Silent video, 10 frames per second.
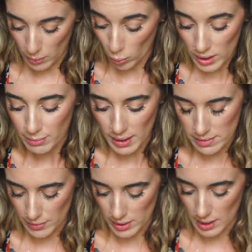one of my
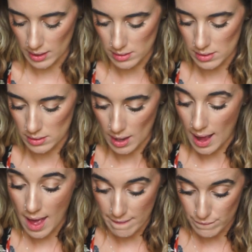favorite things
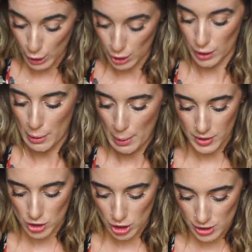ever.
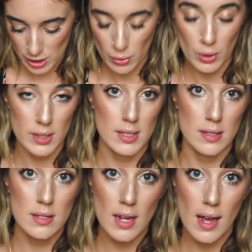The charging cord is
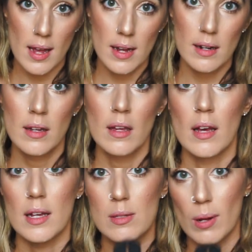inside,
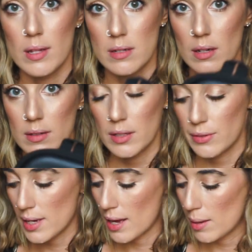as well as an
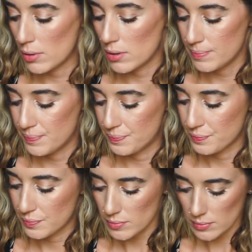auxiliary cable,
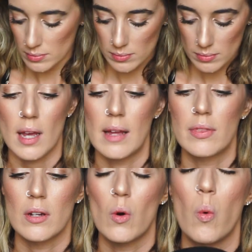
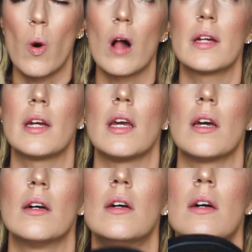and the
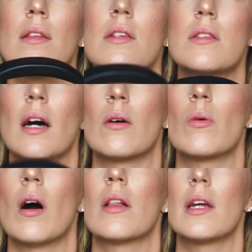quality, the sound
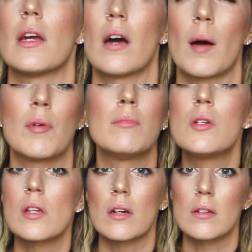quality. I'm a
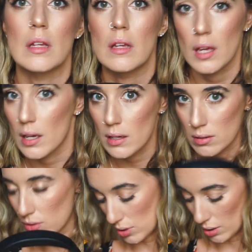music geek,
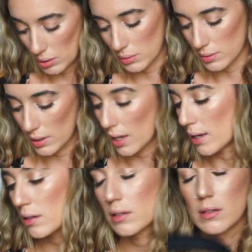so
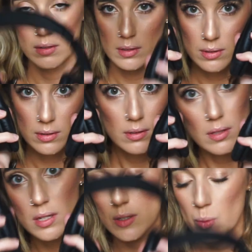like,
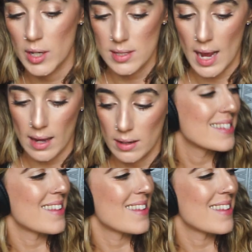this is where it's at.